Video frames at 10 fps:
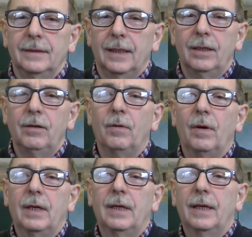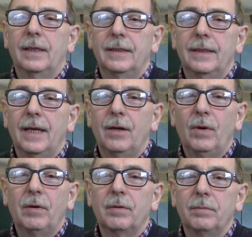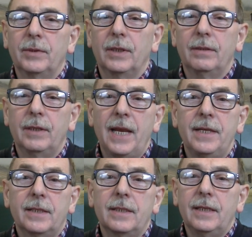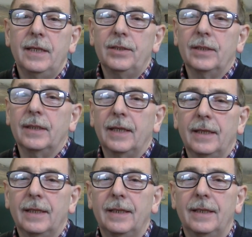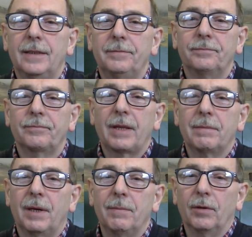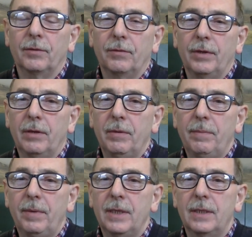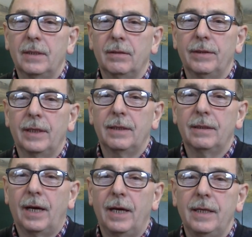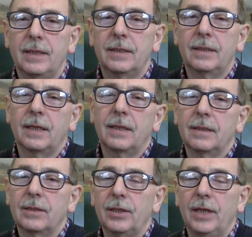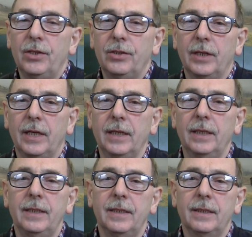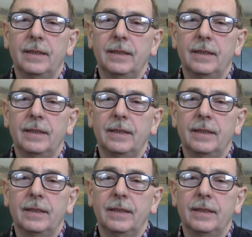Hello and uh, welcome to Dent Station, um, my model railway based on the highest station in England.